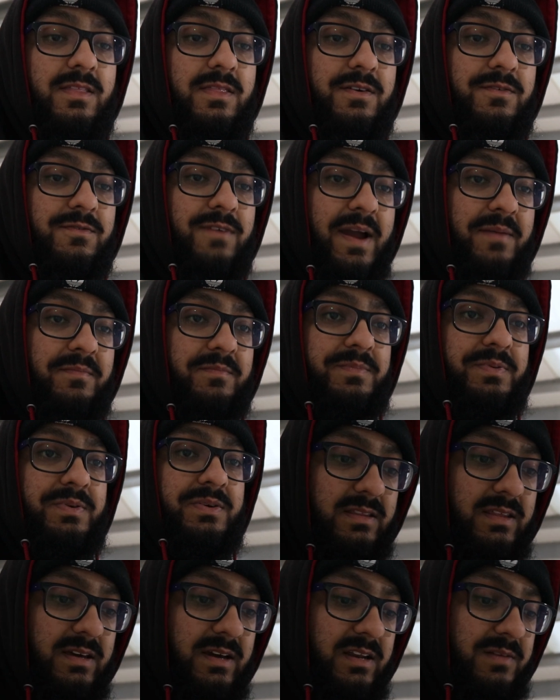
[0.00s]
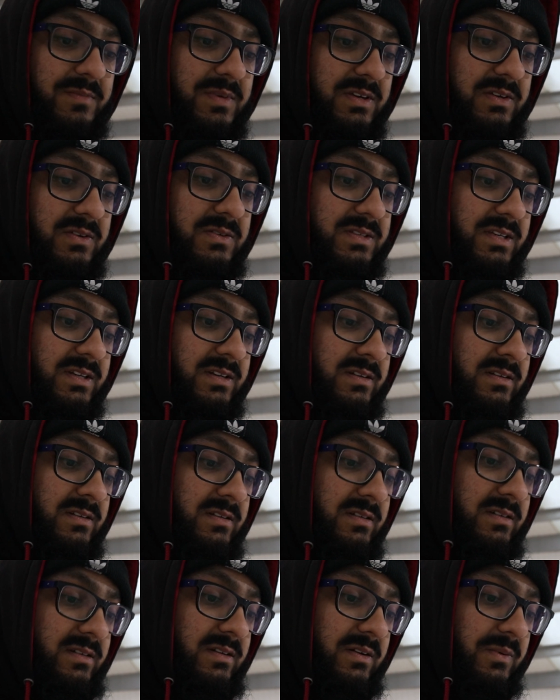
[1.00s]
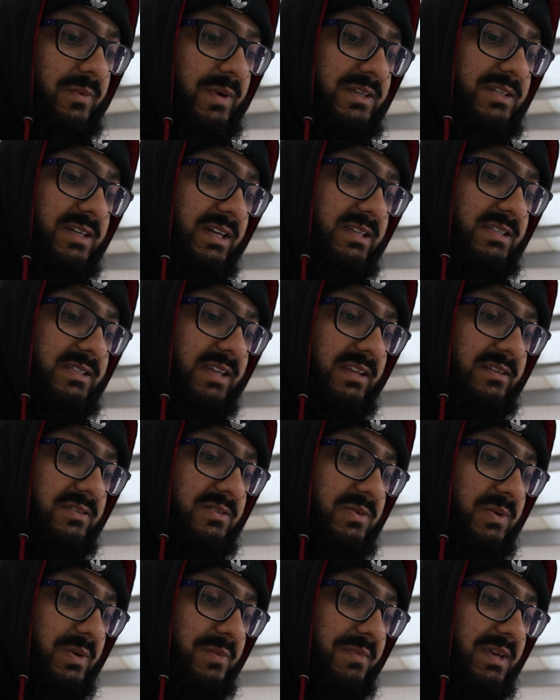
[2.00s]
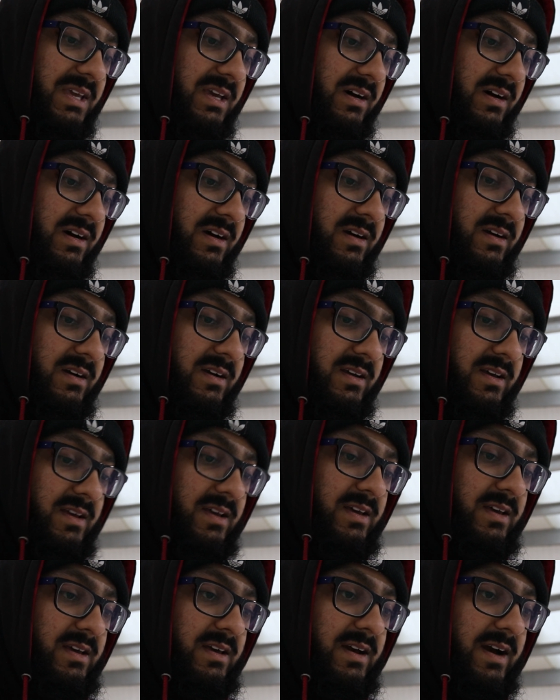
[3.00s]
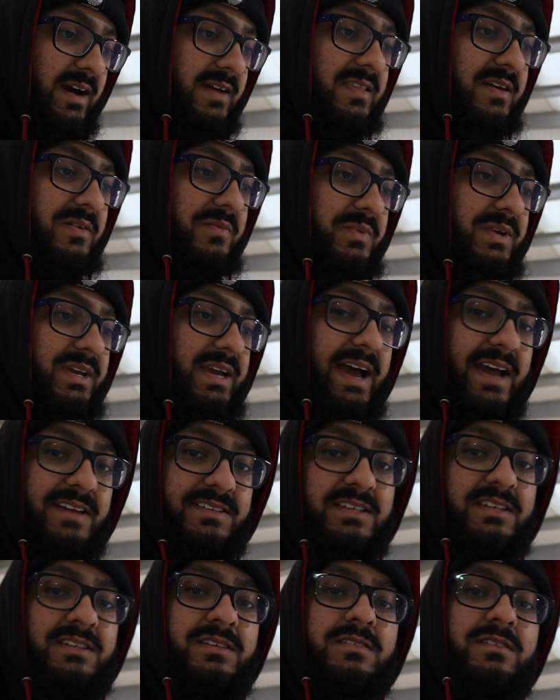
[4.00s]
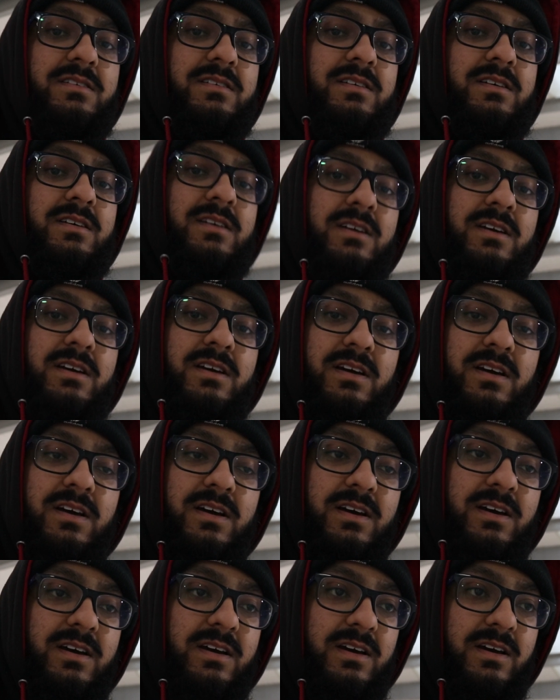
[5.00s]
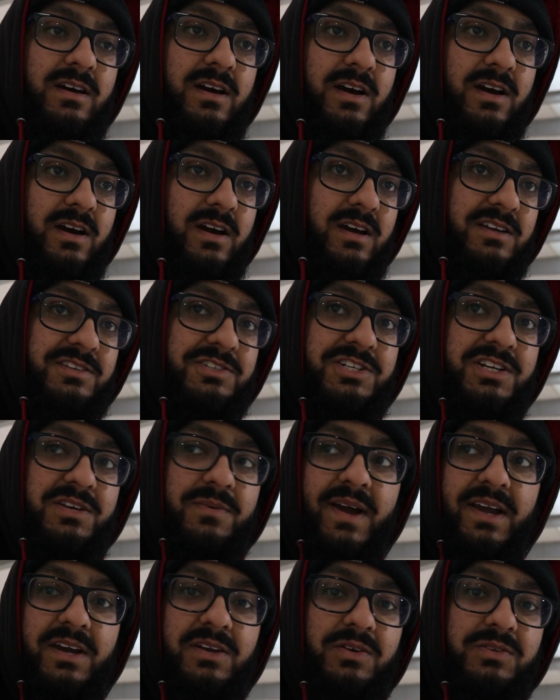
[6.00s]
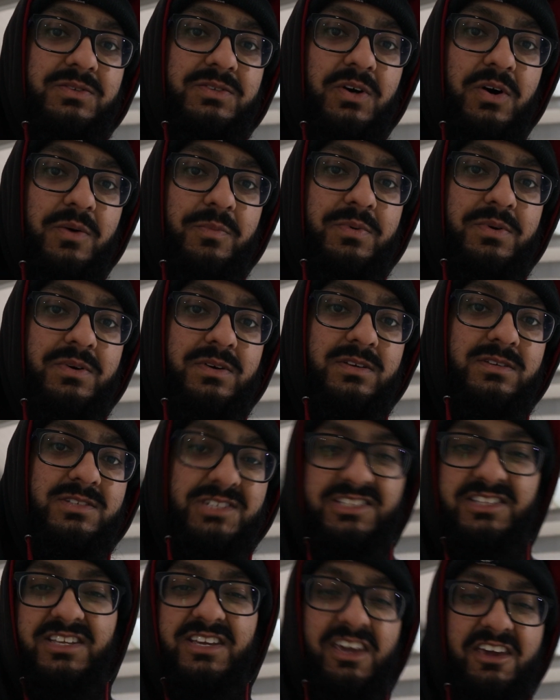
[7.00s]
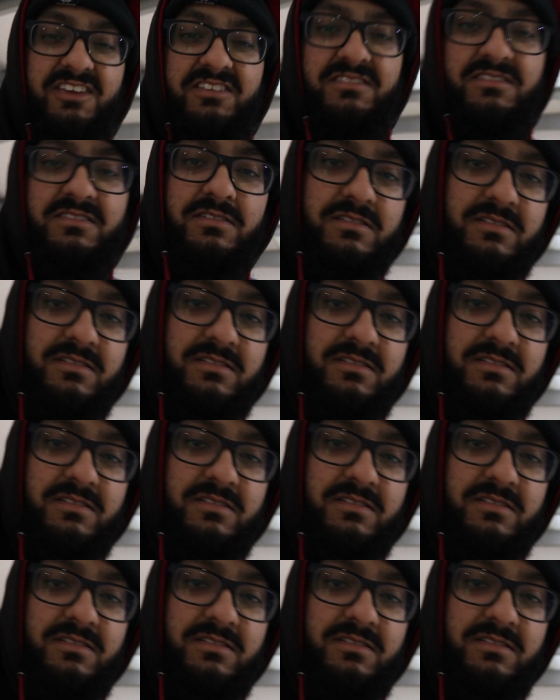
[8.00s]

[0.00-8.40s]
the ramp they're going to be using, which extends to 1 meter, and then we added a G-Wagon on top, just in case.